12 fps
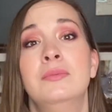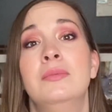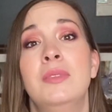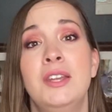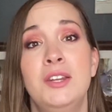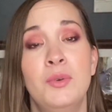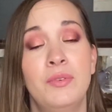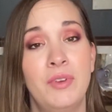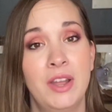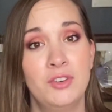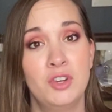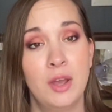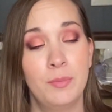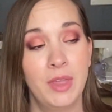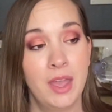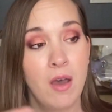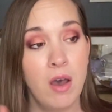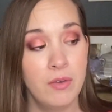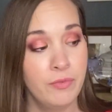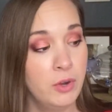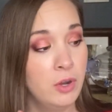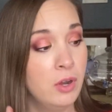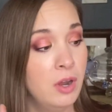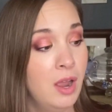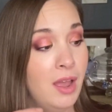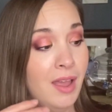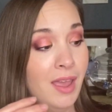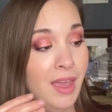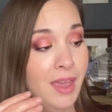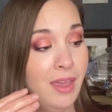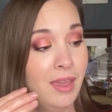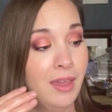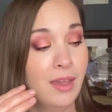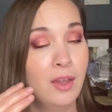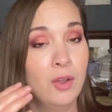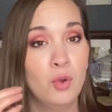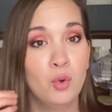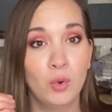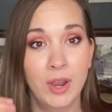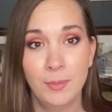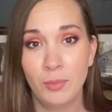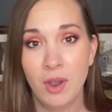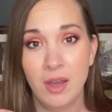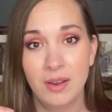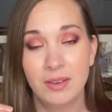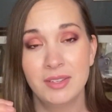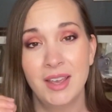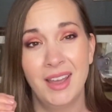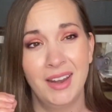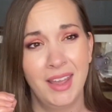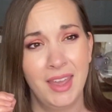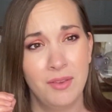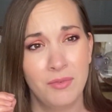they do a fine job. They offer a great product at a